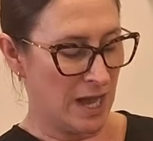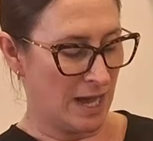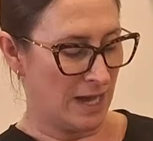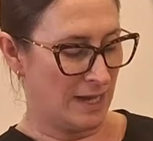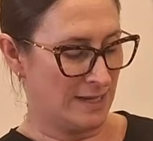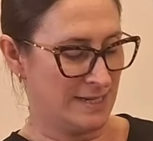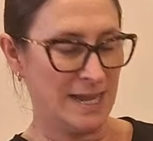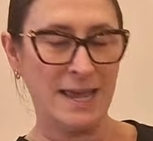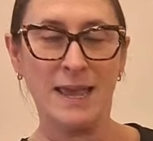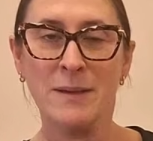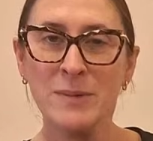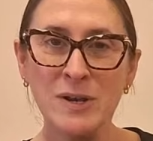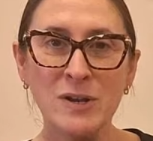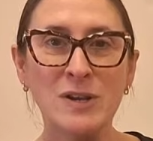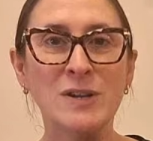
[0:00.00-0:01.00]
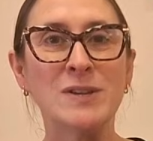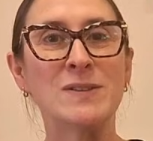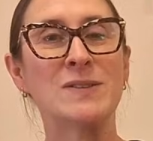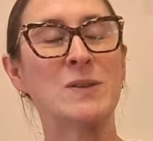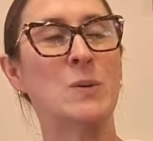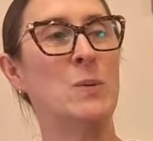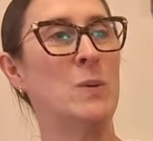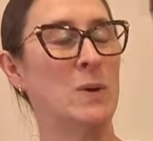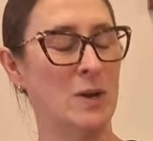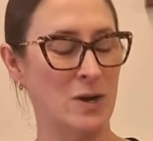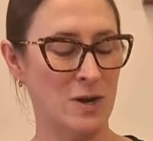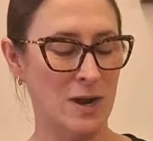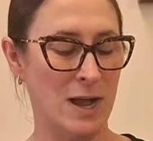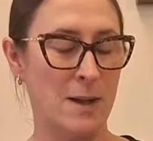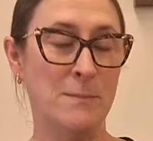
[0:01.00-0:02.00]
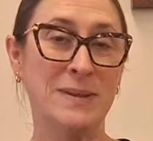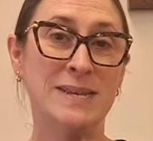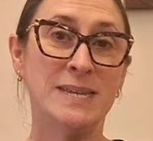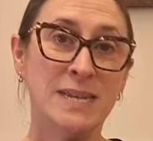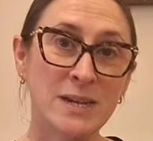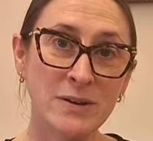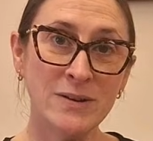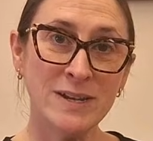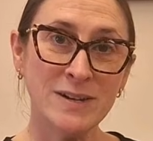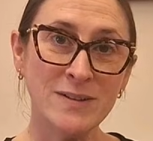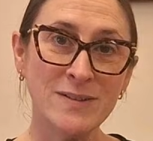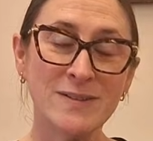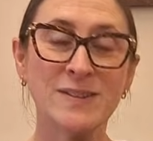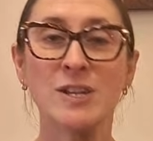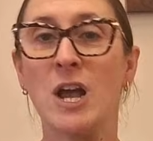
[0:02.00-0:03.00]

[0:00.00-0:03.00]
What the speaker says: diameters, or materials,